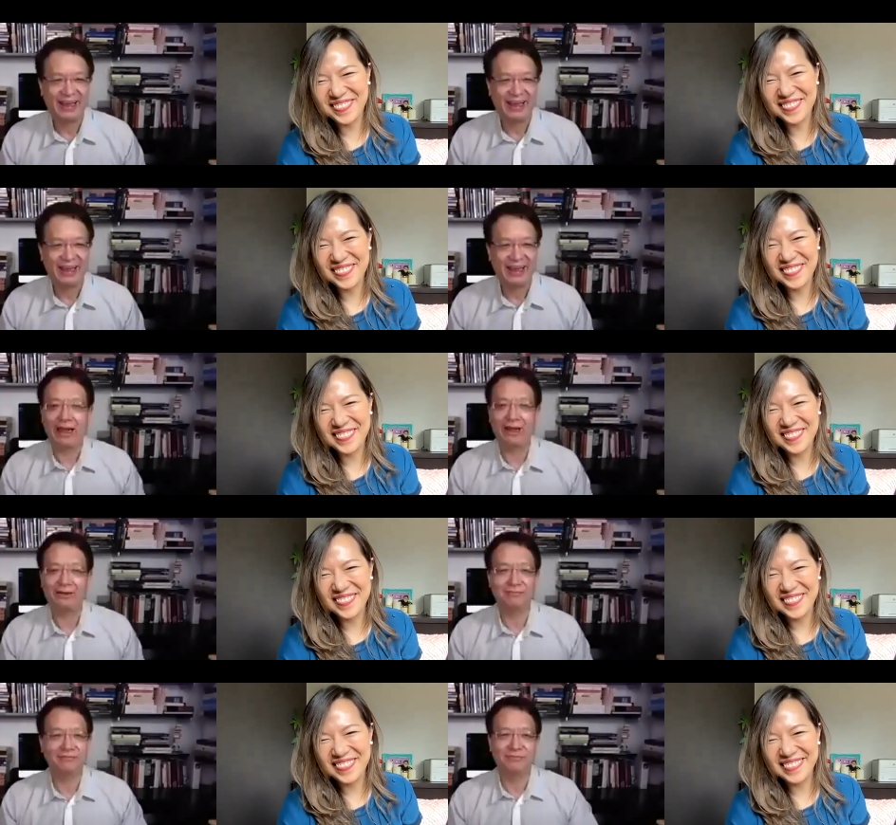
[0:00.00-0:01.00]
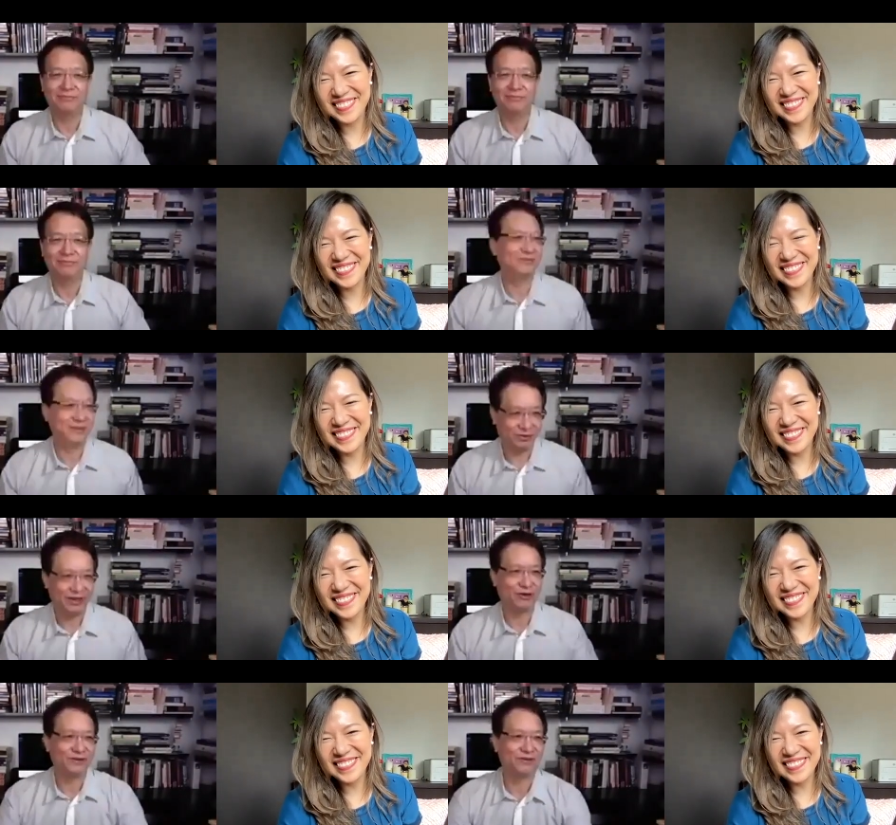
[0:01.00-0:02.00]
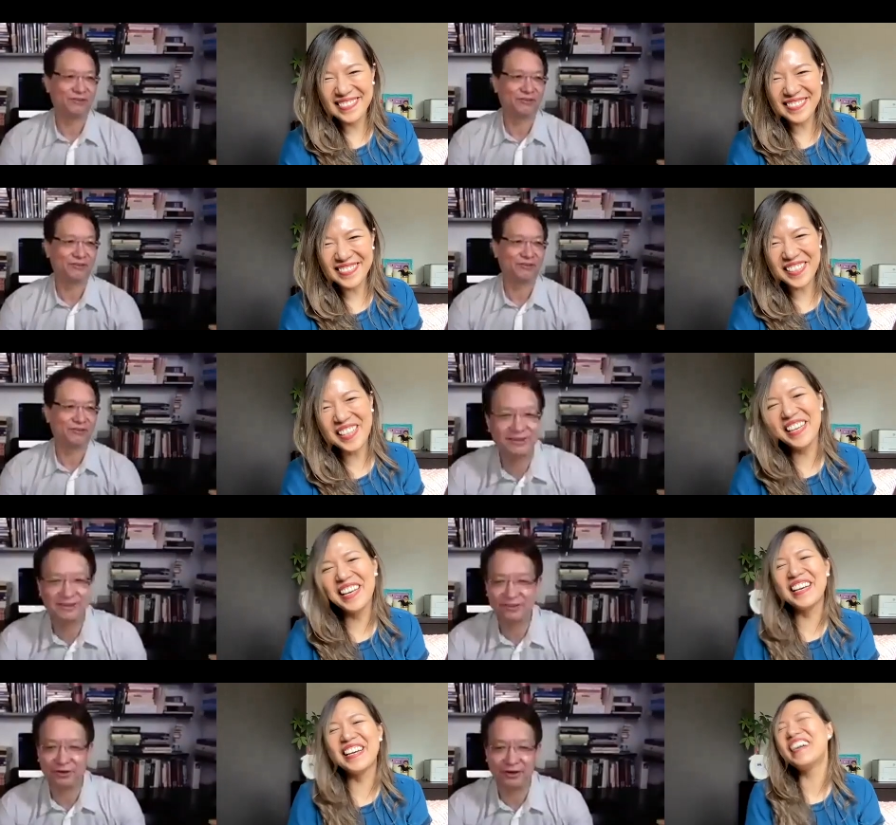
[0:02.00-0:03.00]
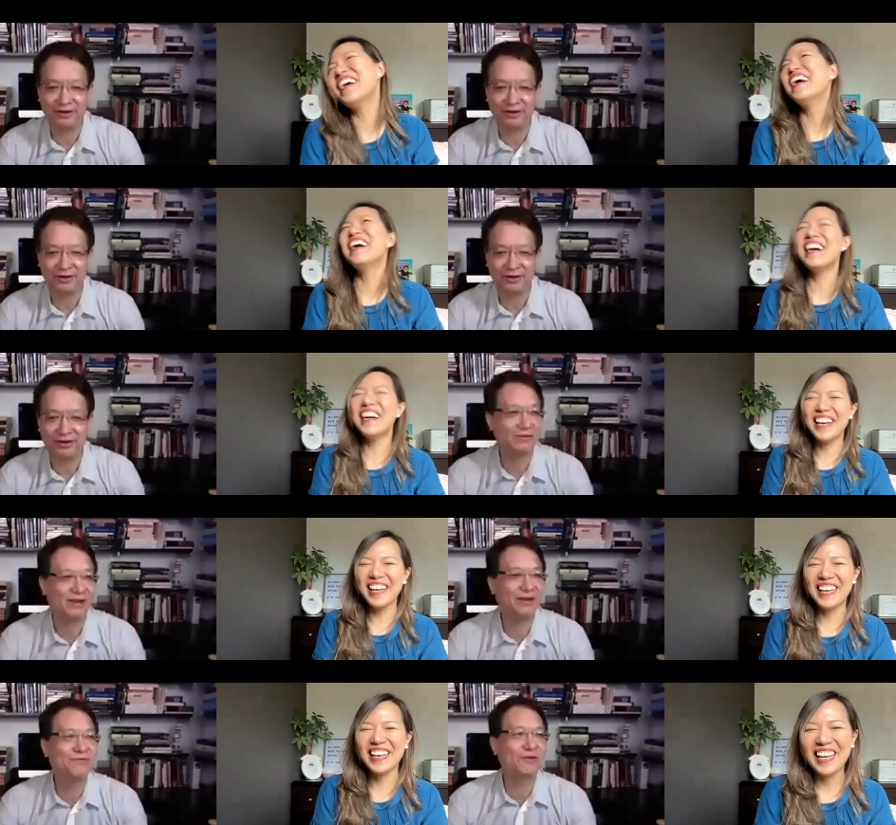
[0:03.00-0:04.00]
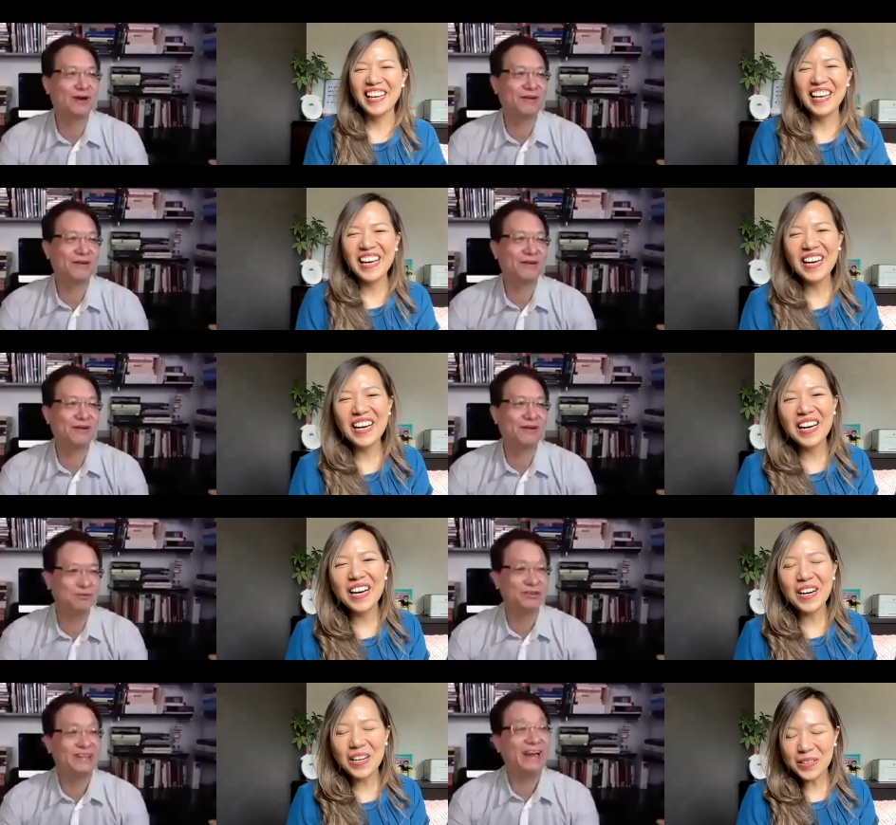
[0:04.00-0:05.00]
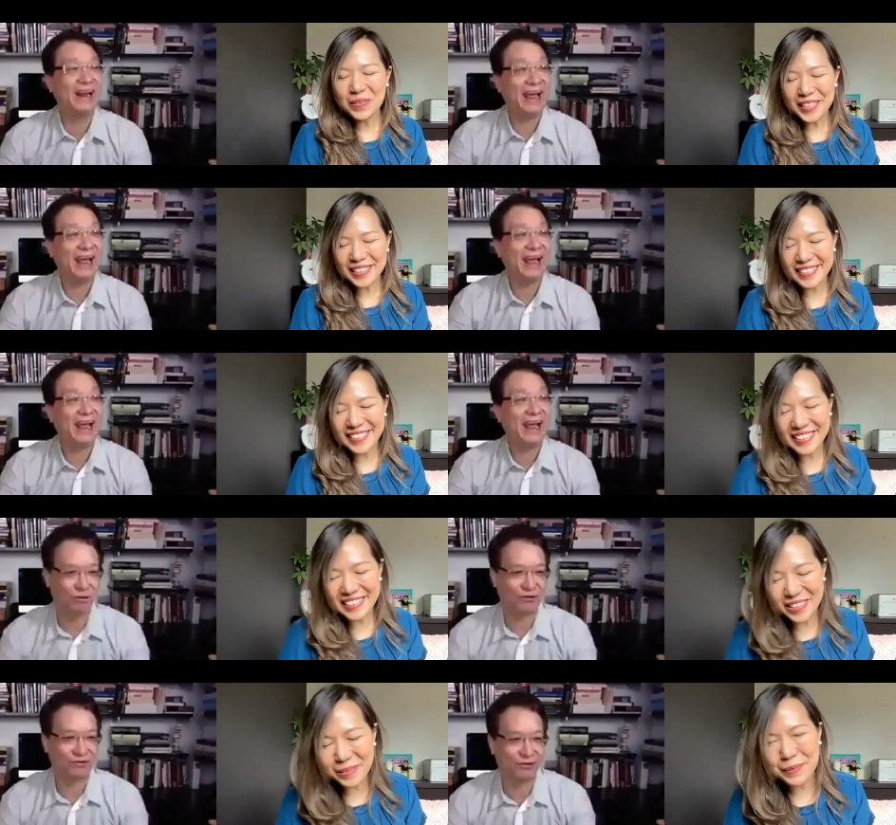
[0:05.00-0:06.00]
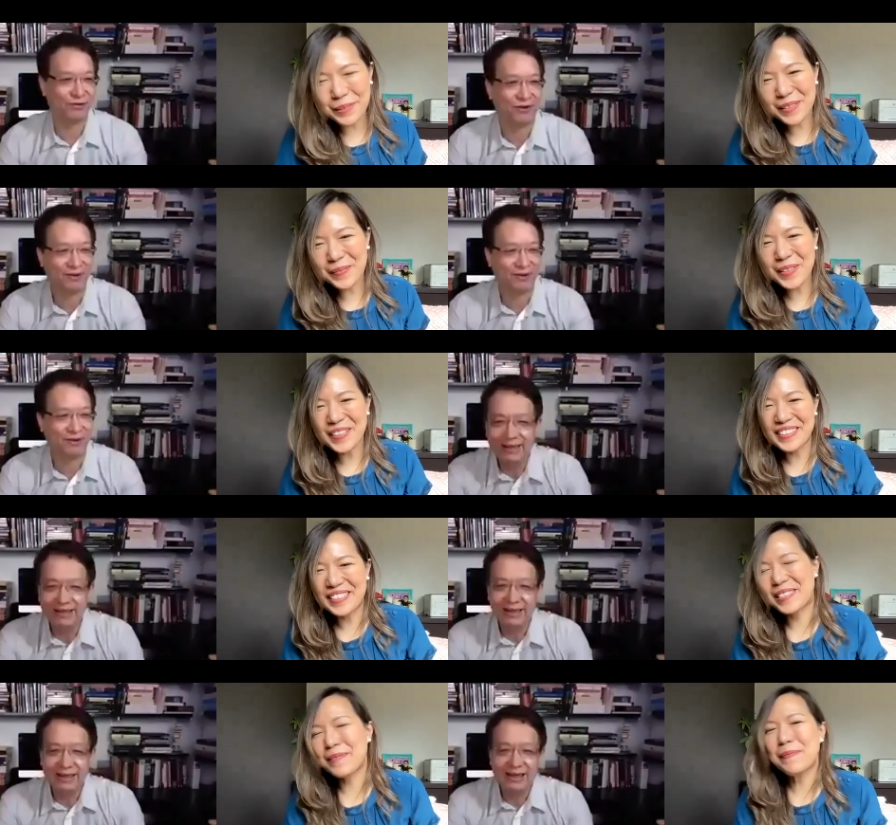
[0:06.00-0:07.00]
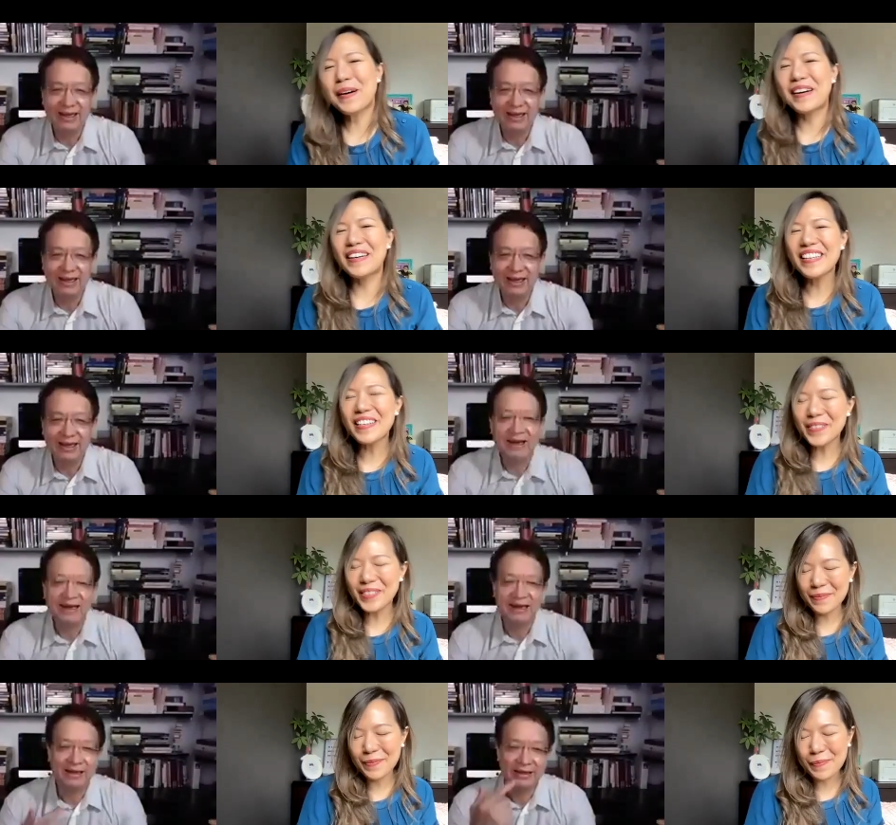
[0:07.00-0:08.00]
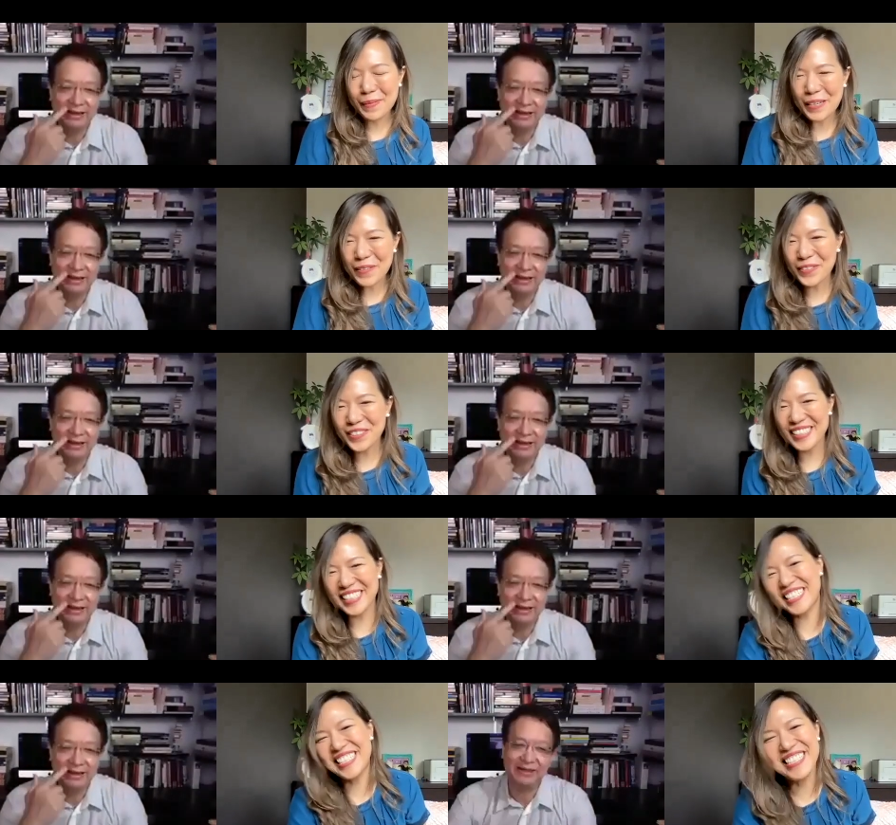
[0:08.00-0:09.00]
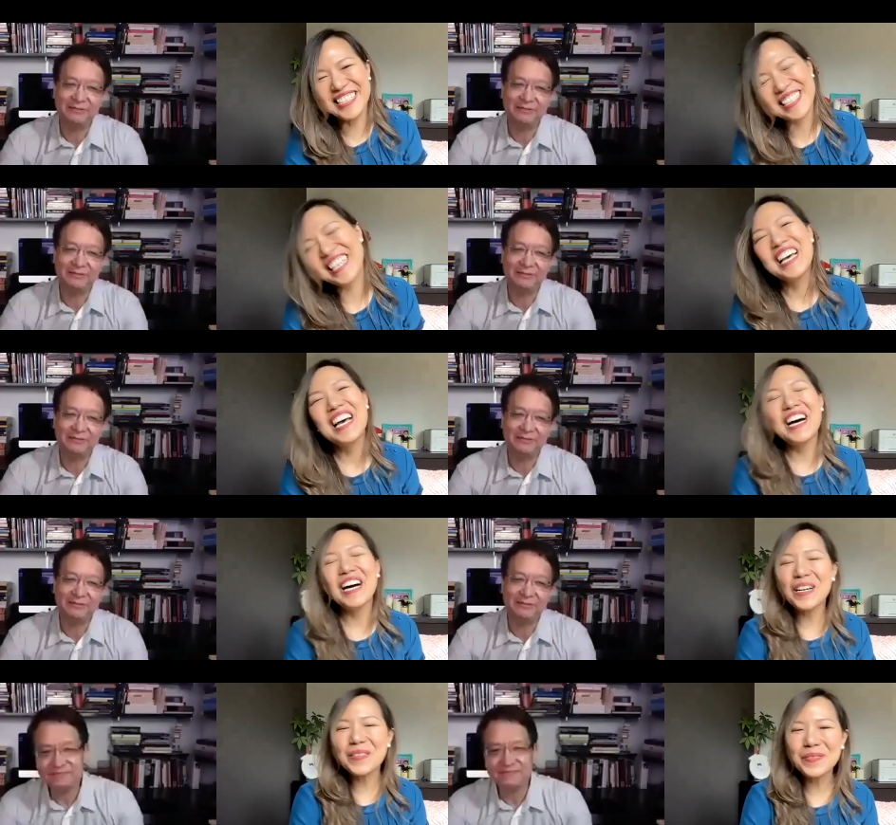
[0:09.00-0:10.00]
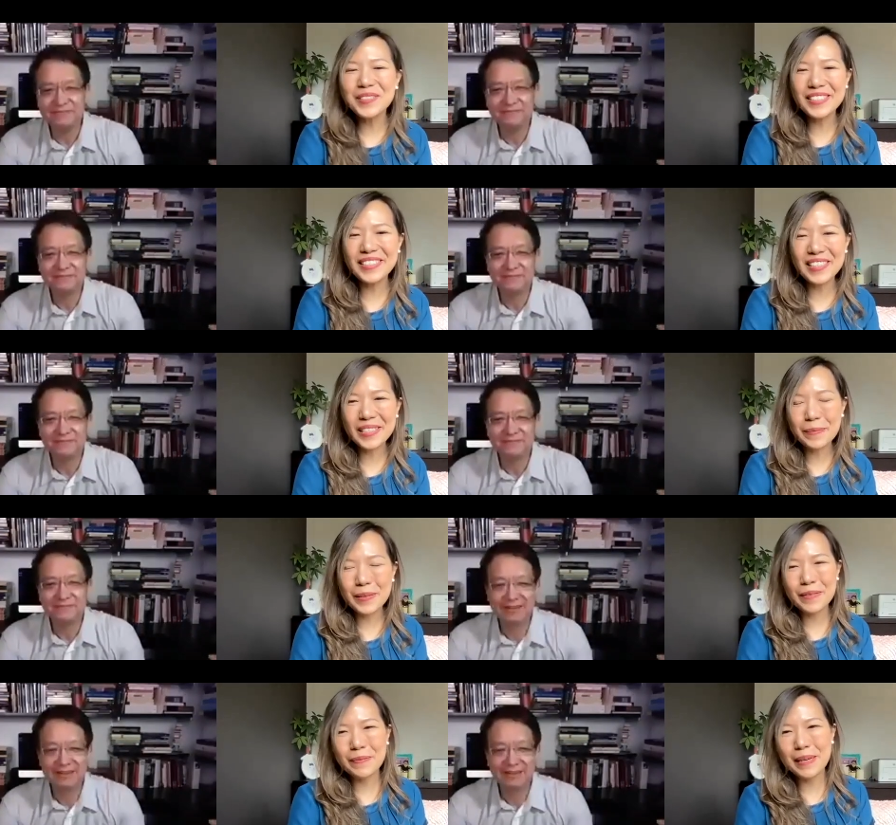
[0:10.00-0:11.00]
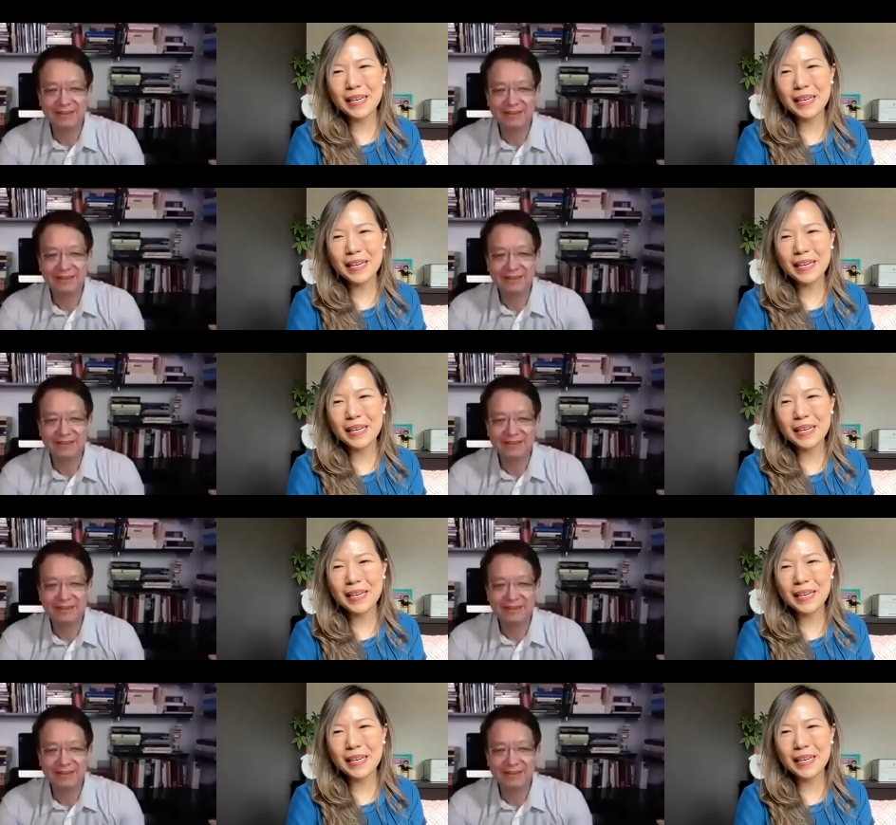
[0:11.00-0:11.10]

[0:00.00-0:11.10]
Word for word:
Speaker 1: And well, you take over, Christine. Tell us the story of how the infographics came to delay. Oh my
Speaker 2: goodness, you're oh. putting me on the spot. I wasn't prepared yes, for this. Um, just a little bit of